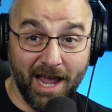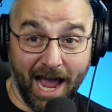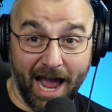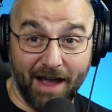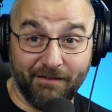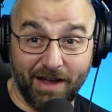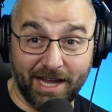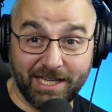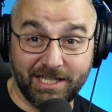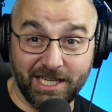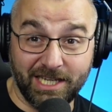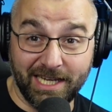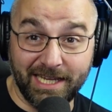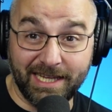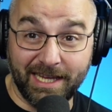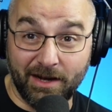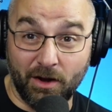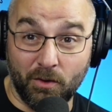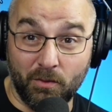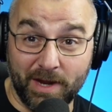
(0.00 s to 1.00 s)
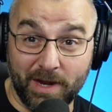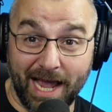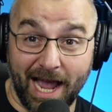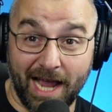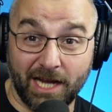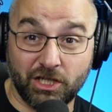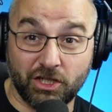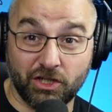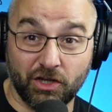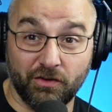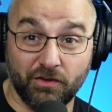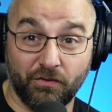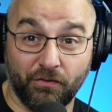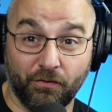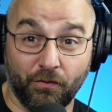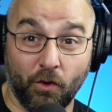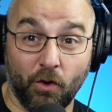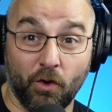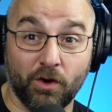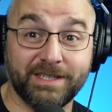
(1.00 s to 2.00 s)
I've actually did a reaction
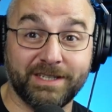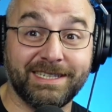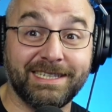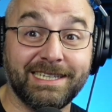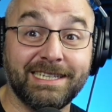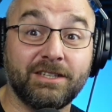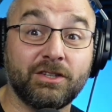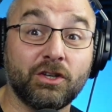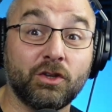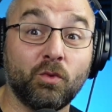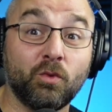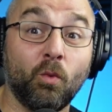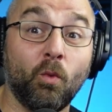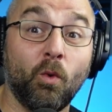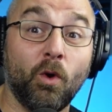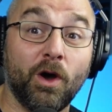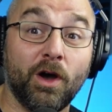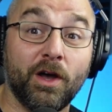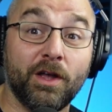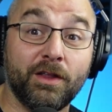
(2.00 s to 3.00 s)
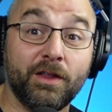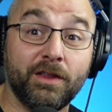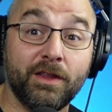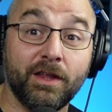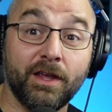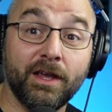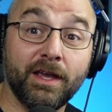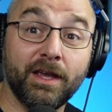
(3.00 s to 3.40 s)
for season 1,